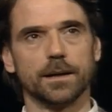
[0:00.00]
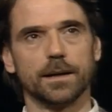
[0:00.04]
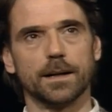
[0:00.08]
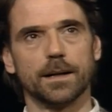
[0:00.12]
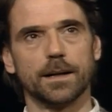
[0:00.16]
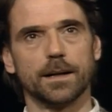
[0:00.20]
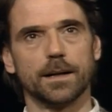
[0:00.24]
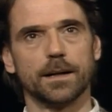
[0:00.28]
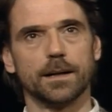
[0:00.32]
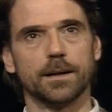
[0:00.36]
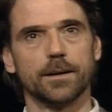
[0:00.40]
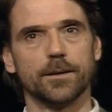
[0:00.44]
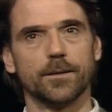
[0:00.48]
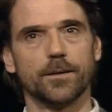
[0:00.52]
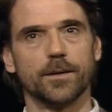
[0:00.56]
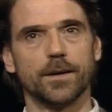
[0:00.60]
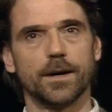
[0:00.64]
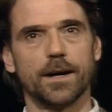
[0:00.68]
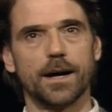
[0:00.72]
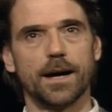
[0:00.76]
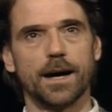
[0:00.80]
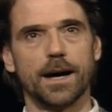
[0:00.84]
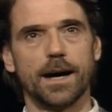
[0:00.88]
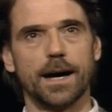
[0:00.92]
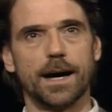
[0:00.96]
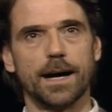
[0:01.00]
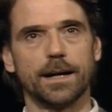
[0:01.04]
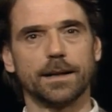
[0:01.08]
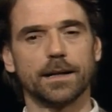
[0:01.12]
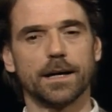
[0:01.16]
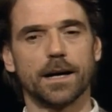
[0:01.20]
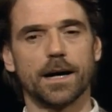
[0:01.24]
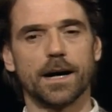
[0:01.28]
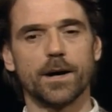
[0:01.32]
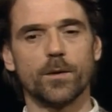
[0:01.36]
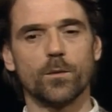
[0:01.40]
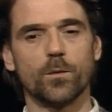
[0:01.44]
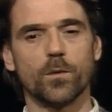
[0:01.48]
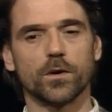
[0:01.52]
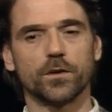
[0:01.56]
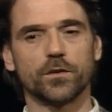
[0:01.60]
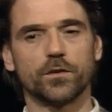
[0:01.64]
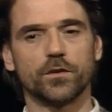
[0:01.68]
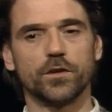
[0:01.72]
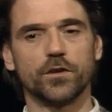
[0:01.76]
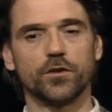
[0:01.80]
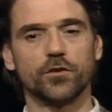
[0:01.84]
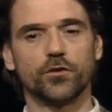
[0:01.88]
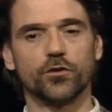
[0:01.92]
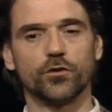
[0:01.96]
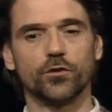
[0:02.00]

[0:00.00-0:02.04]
Right. And I wanted